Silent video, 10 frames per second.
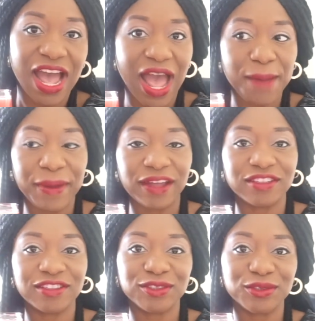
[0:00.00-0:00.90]
Eye
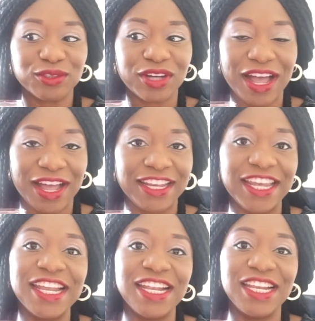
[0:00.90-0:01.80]
pencil and
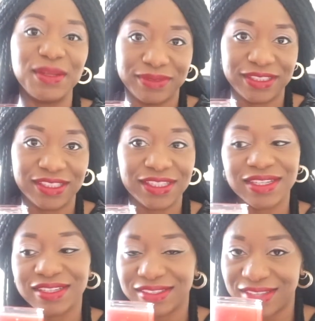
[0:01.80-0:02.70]
a lipstick.
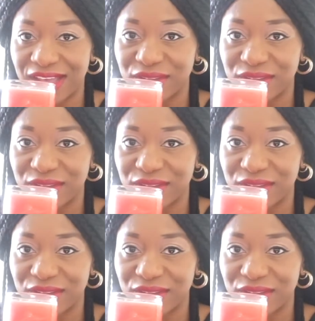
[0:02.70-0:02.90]
Yeah.